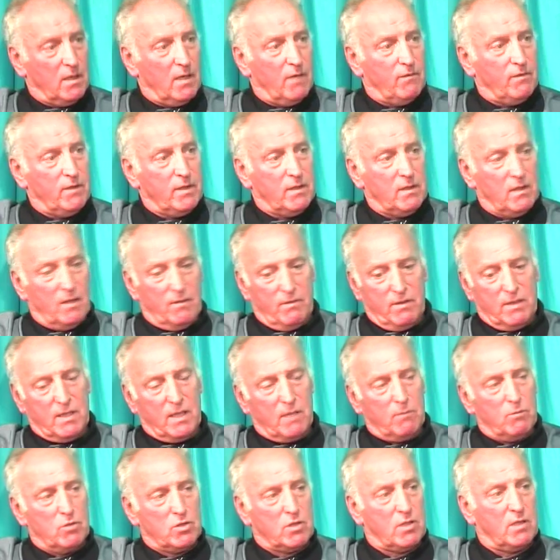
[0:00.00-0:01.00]

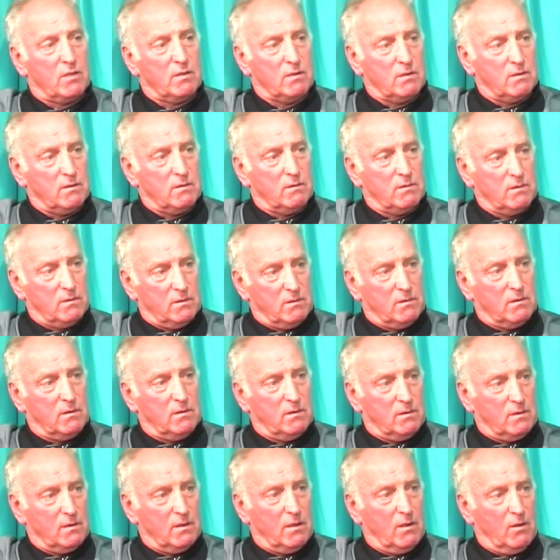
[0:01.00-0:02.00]
everything was a
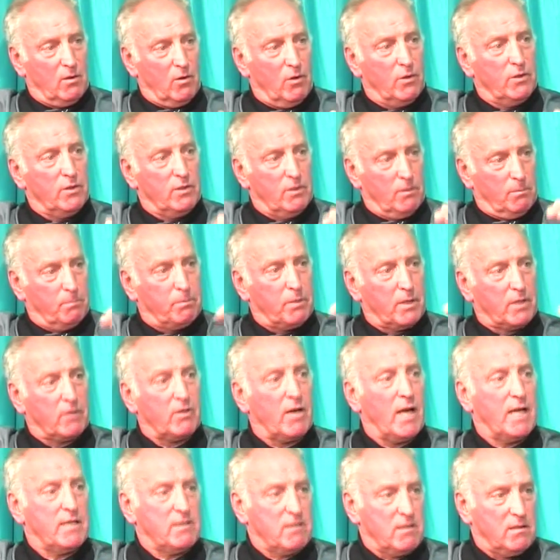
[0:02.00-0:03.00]
progression.
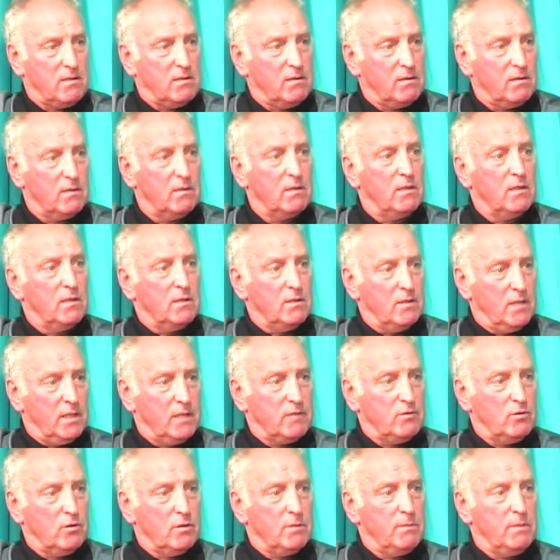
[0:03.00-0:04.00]
Aye. Like, you
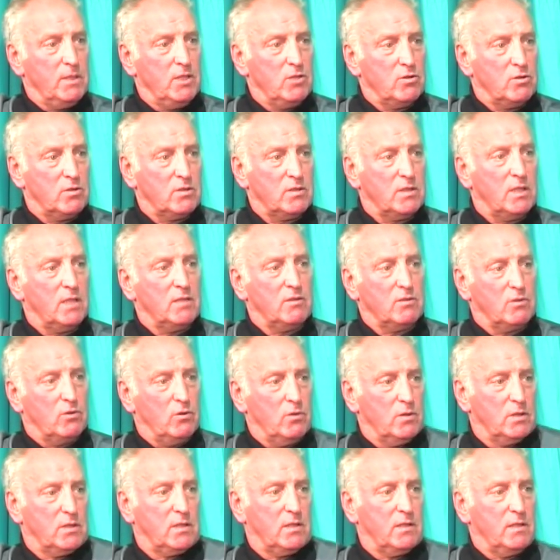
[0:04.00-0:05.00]
know what I mean? You just didn't
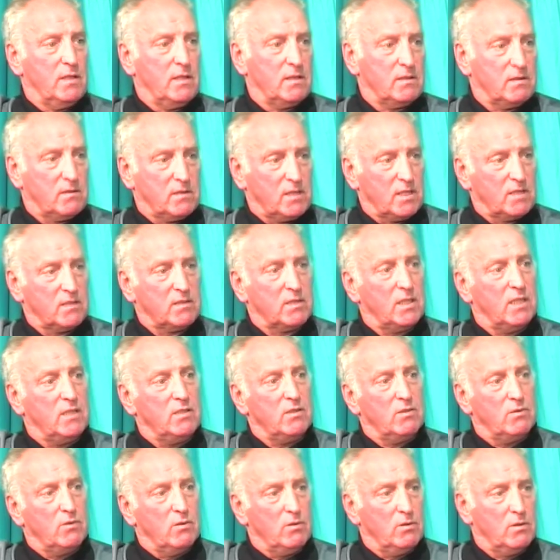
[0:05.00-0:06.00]
go as a
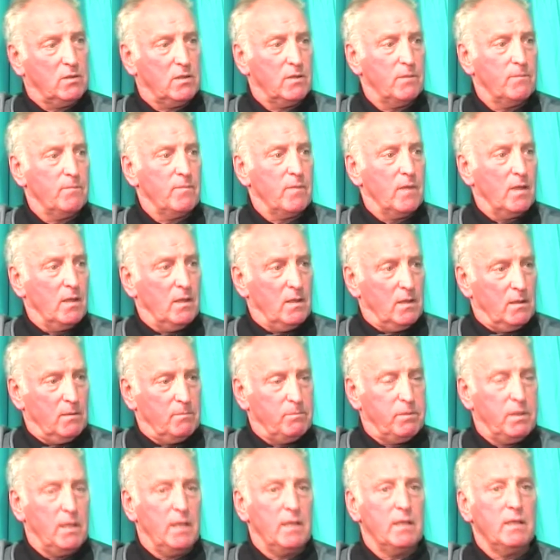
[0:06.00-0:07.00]
16-year-old. Yes. And
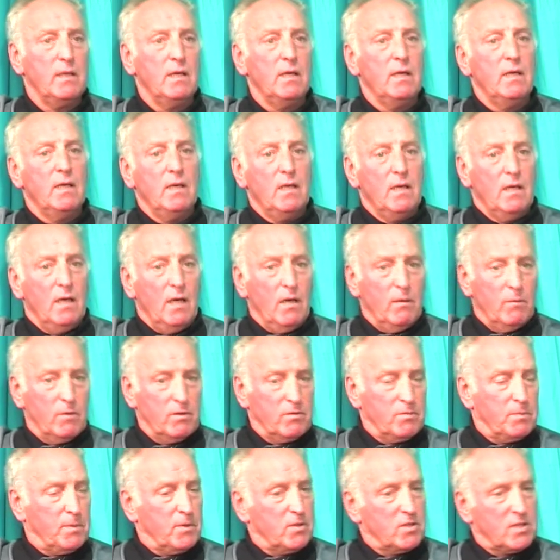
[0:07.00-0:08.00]
played. And when I
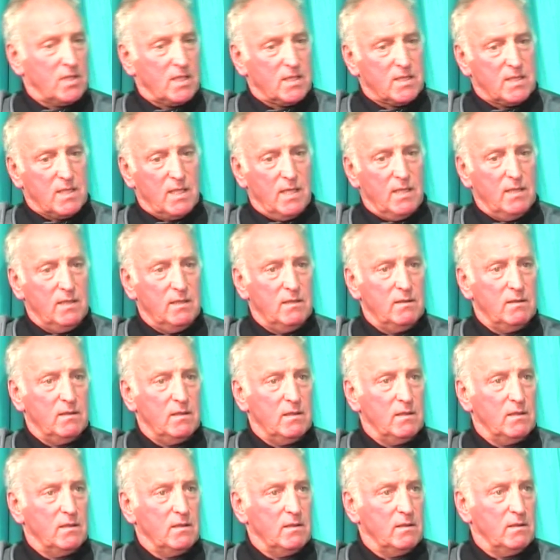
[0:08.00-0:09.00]
was about 16,
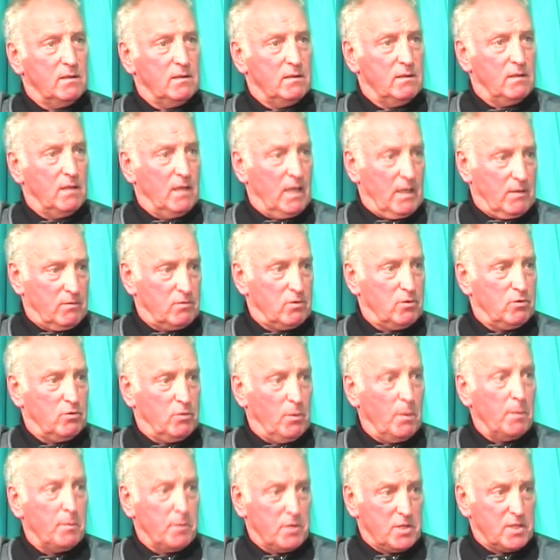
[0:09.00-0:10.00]
I was
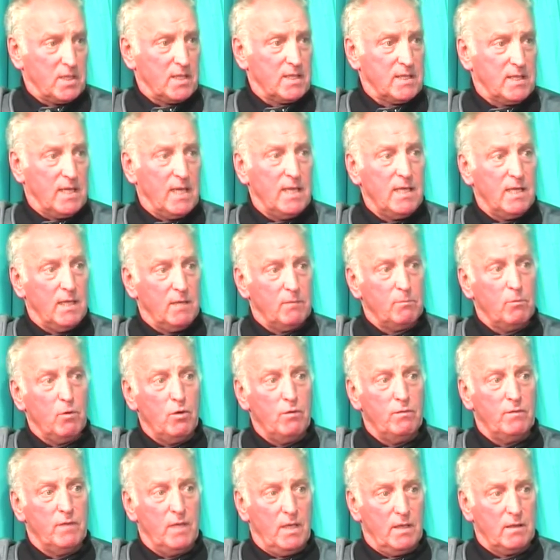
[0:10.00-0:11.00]
around about 16 then,
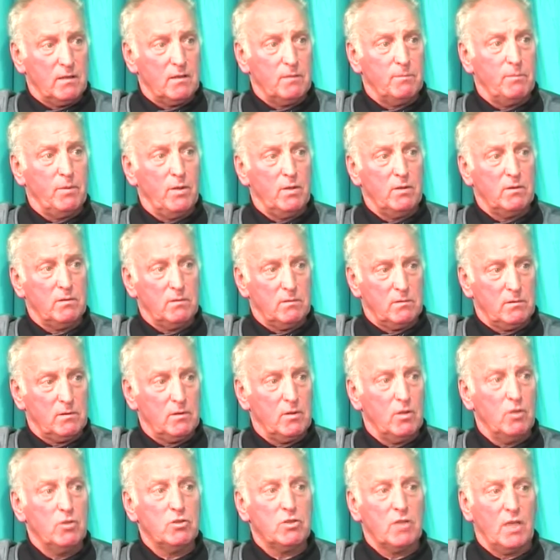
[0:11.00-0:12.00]
moving there about. Right.
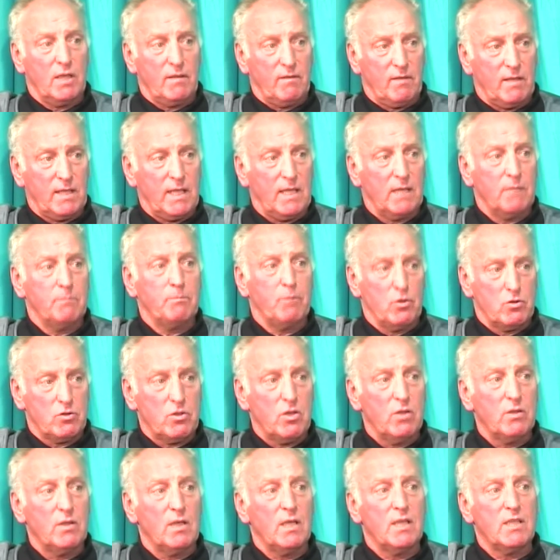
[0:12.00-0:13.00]
I used to have to get a bus
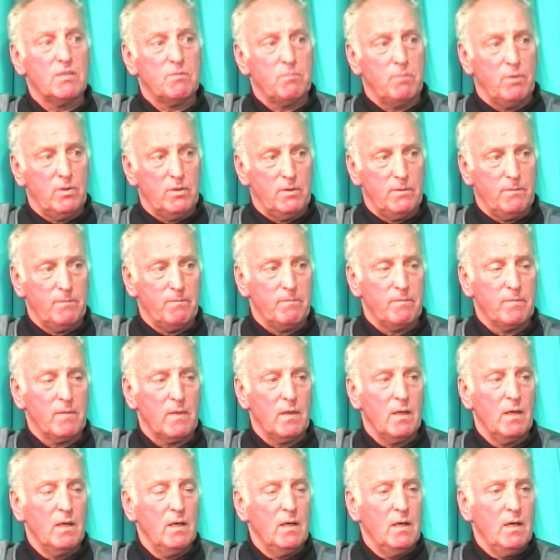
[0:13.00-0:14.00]
down to Lisburn.
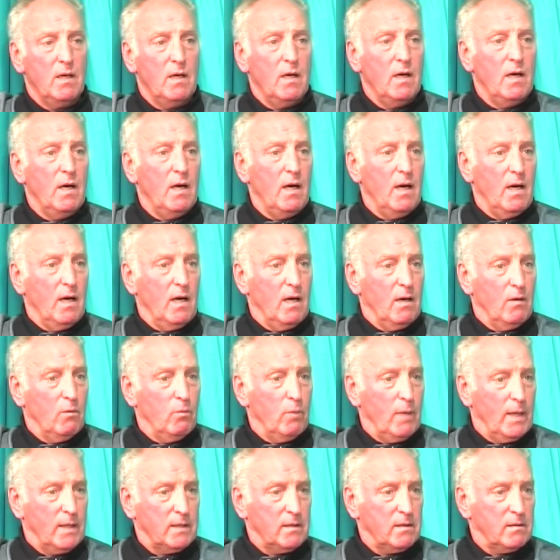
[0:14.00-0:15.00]
Yes. I
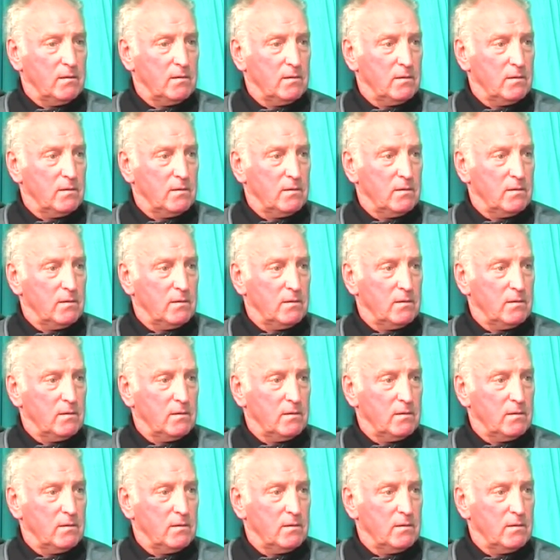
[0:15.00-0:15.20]
went.